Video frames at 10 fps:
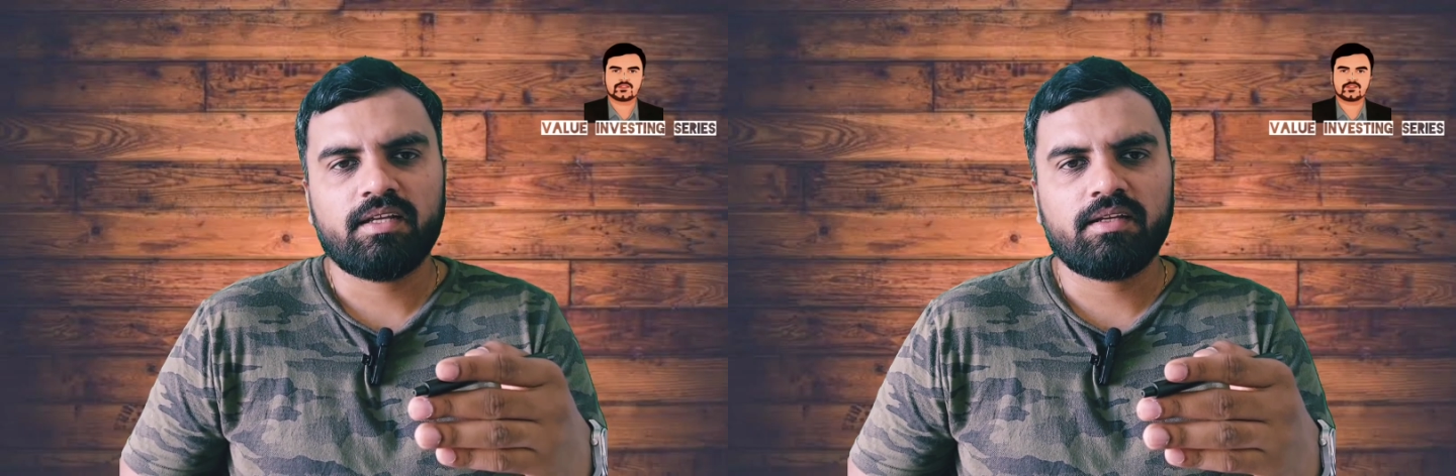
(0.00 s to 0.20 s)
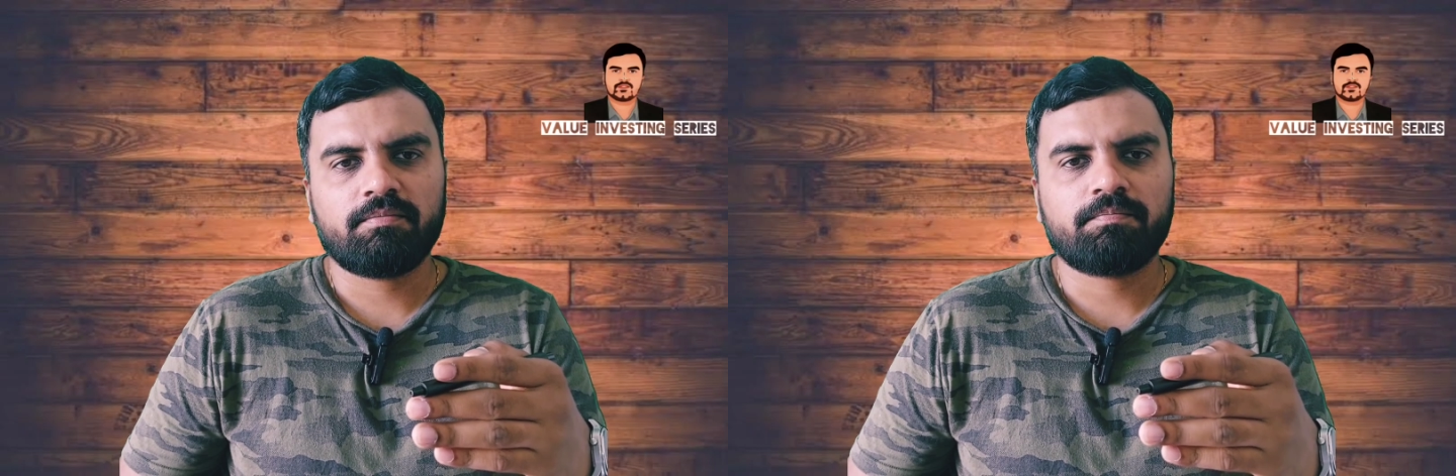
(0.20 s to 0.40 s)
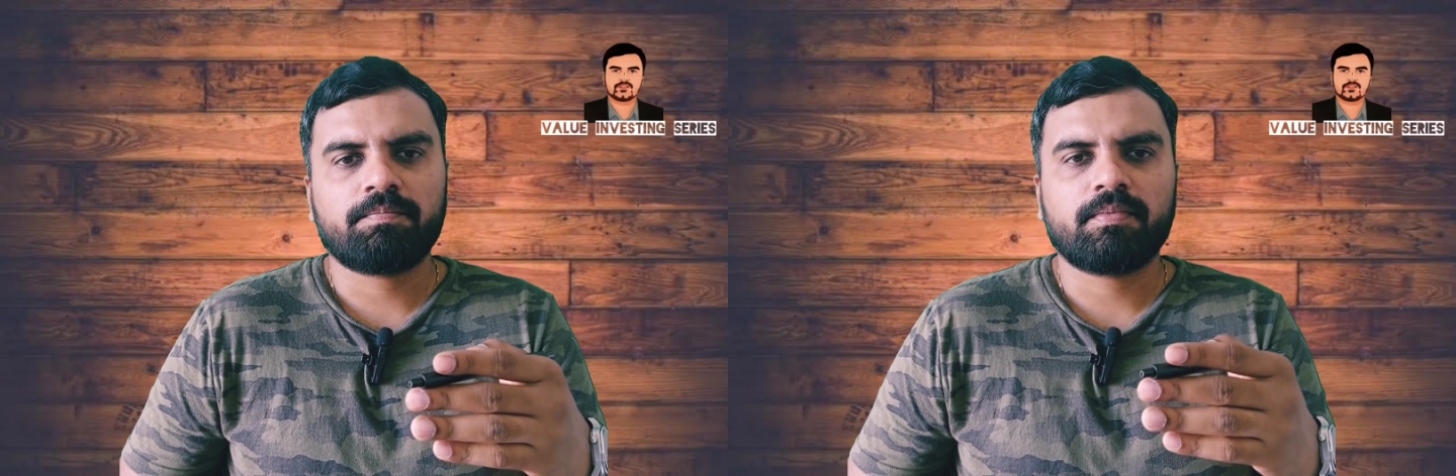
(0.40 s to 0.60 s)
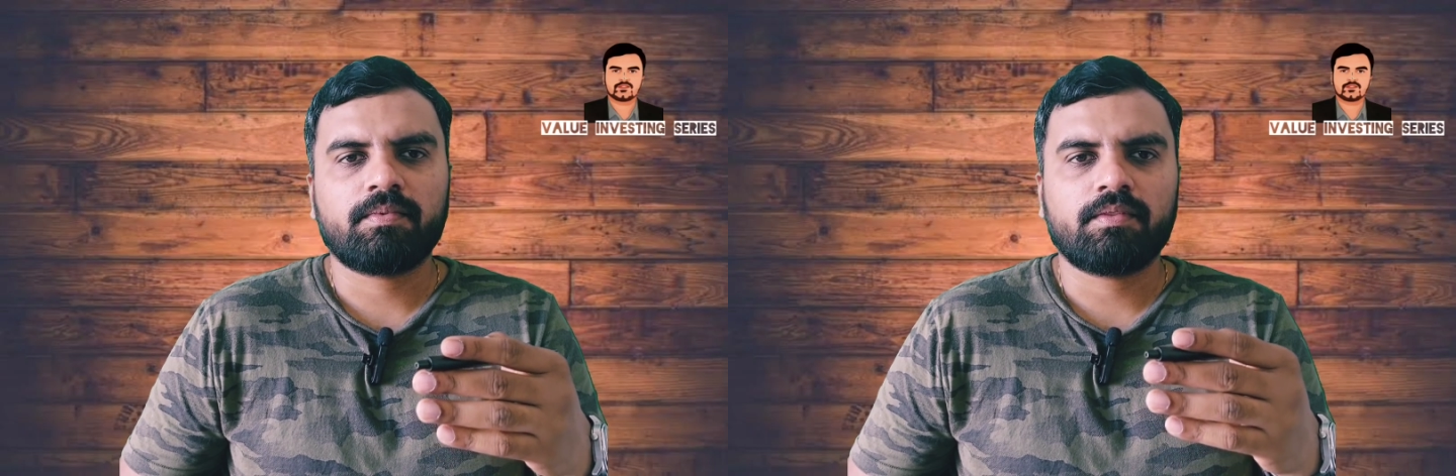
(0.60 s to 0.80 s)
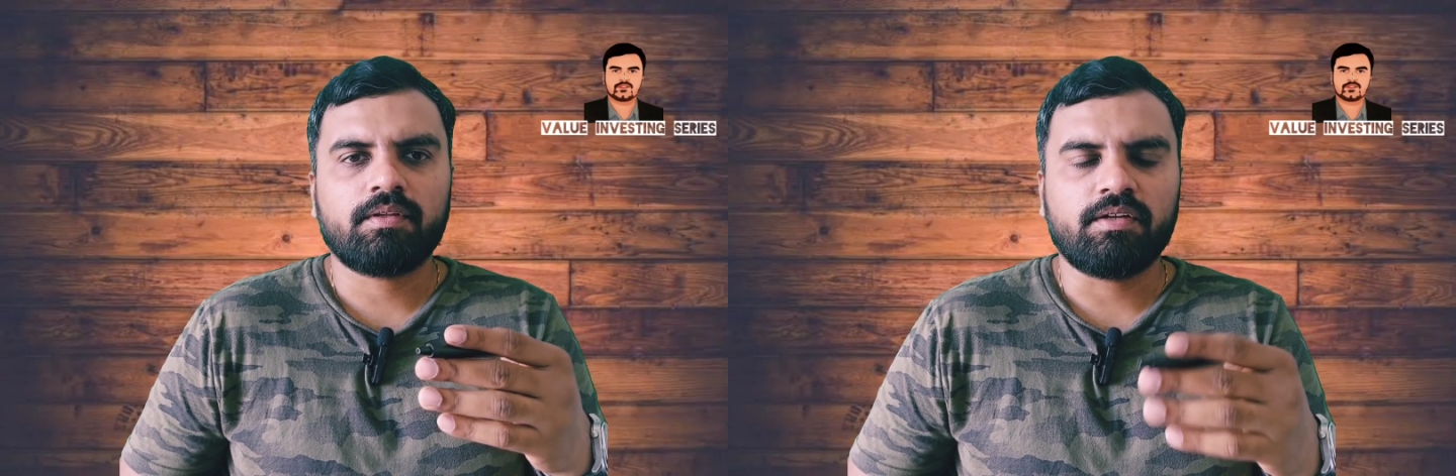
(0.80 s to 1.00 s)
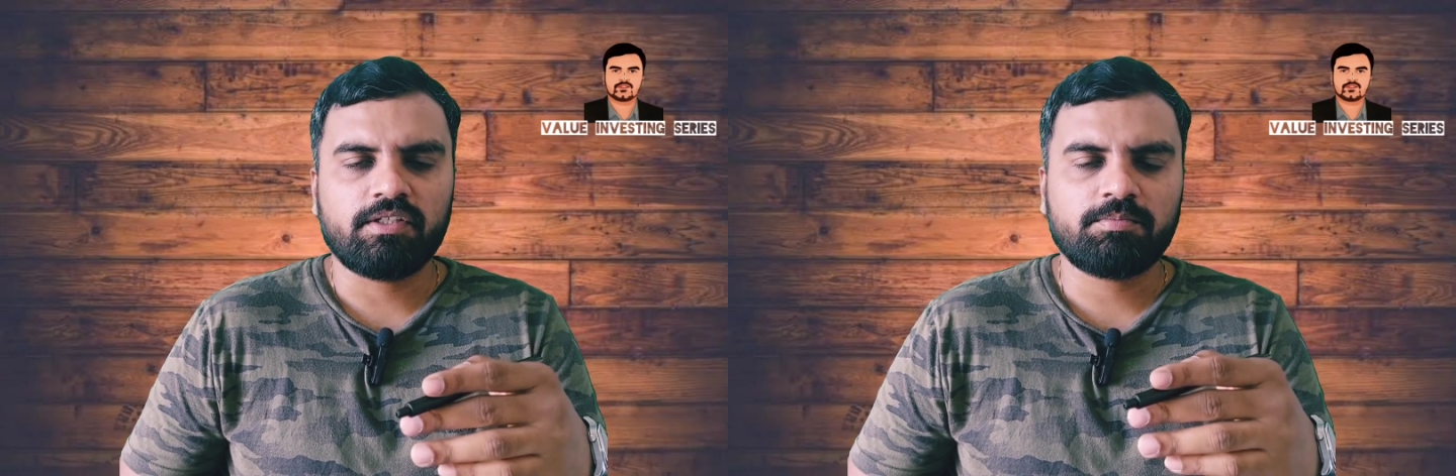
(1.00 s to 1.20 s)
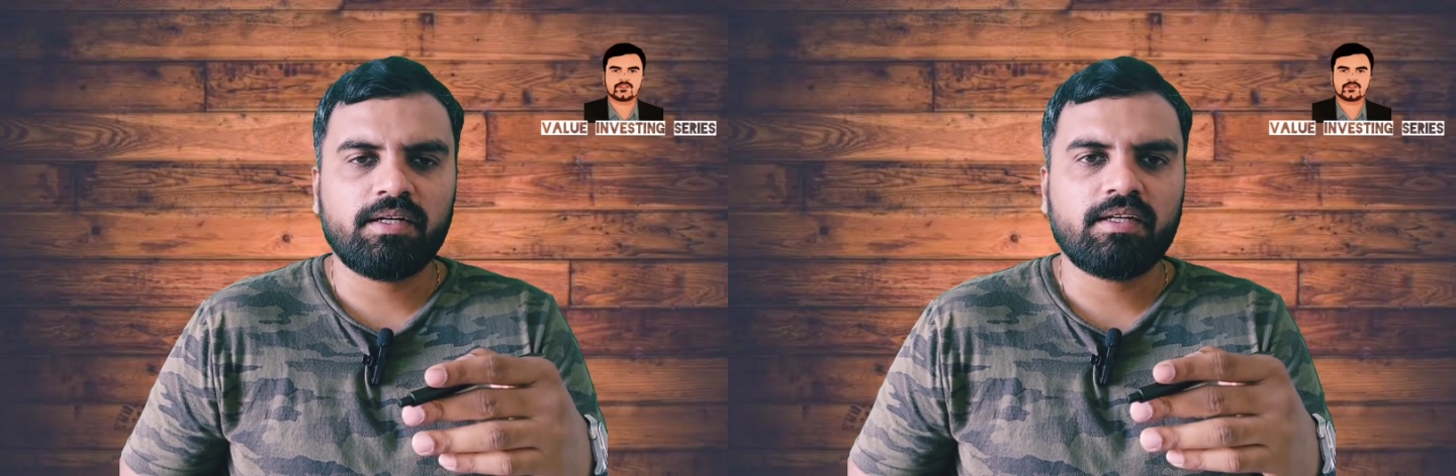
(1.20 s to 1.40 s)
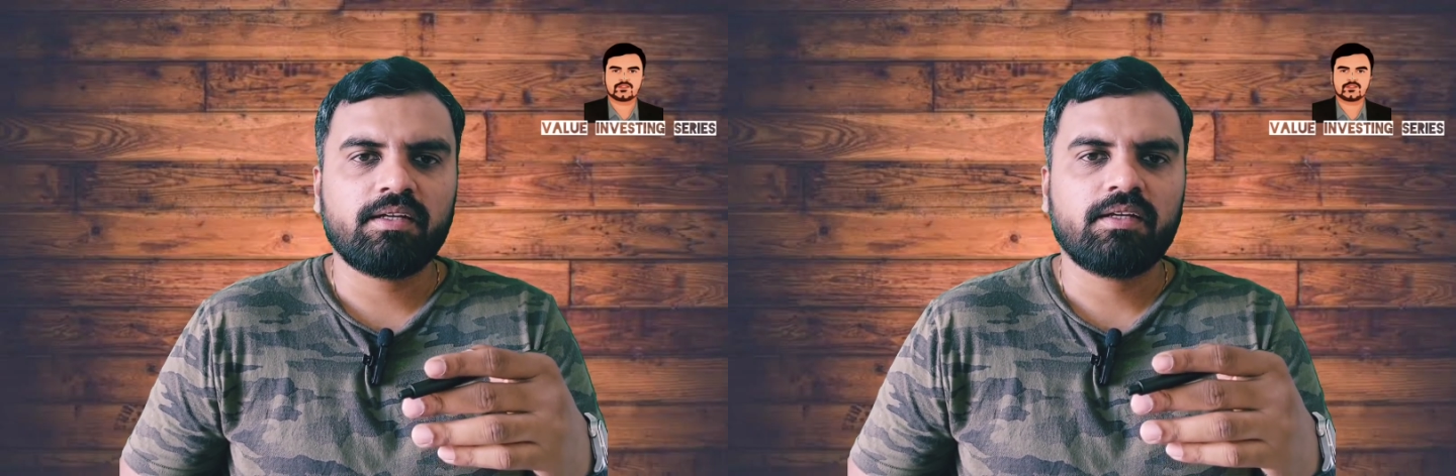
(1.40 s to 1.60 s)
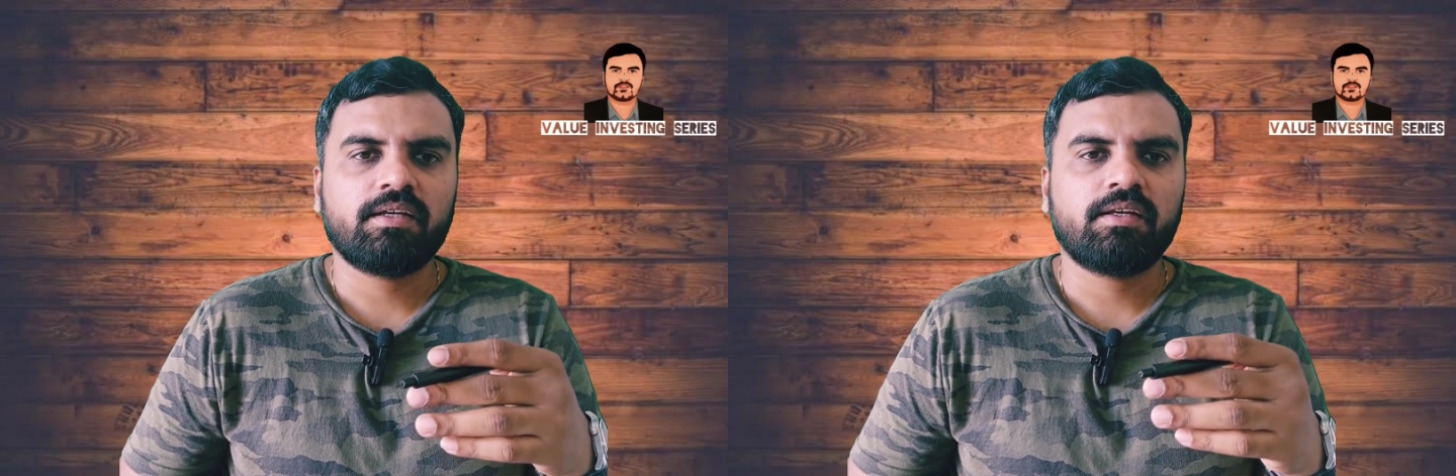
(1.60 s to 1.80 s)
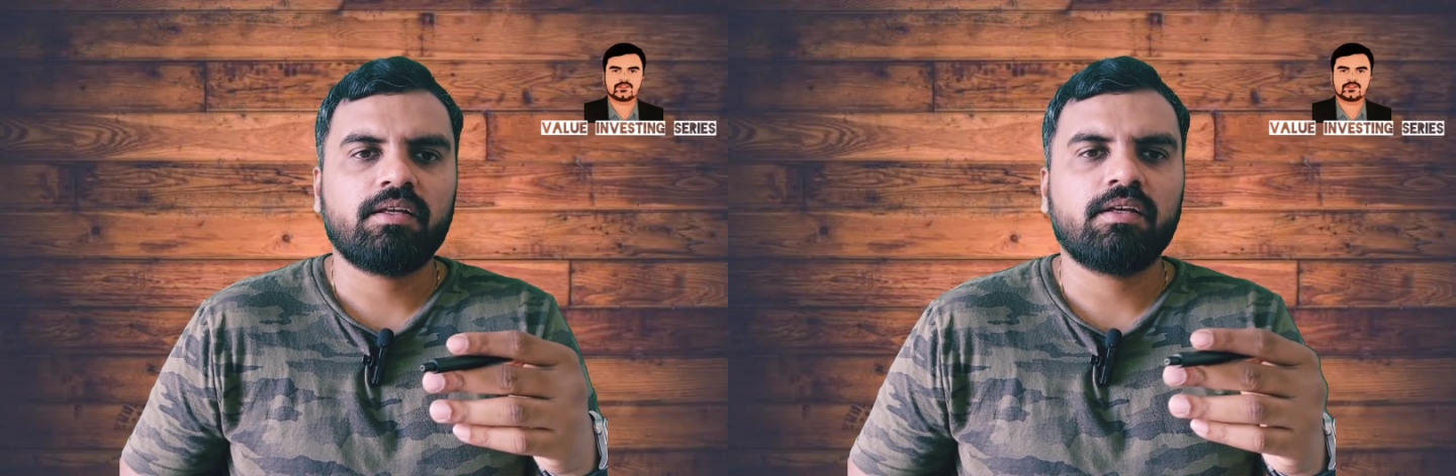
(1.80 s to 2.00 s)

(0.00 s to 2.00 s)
CRE investment,